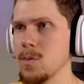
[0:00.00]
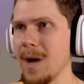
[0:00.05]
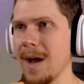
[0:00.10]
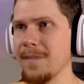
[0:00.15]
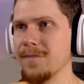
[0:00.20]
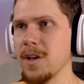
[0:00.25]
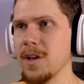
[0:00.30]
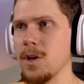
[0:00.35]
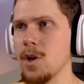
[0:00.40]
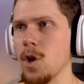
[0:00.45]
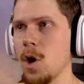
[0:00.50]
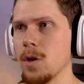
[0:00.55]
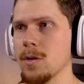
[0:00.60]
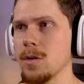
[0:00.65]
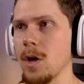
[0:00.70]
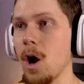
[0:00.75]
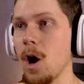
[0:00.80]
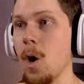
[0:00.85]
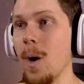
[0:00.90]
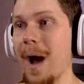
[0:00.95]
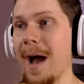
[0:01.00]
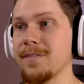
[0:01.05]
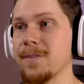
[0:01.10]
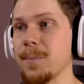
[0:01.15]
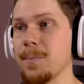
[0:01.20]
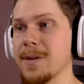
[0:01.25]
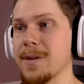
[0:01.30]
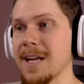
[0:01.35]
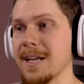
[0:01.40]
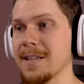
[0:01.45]
Do I have to knock? Oh, I have
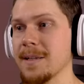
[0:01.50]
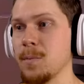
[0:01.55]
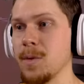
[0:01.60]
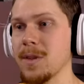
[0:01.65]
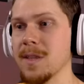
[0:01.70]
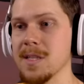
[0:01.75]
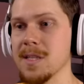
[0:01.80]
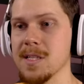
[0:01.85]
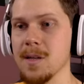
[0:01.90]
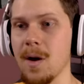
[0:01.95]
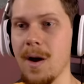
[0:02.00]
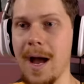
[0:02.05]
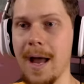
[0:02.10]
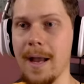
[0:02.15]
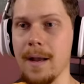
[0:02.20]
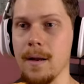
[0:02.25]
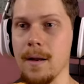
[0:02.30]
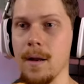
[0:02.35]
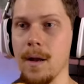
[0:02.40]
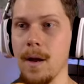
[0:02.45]
to protect them with the sign.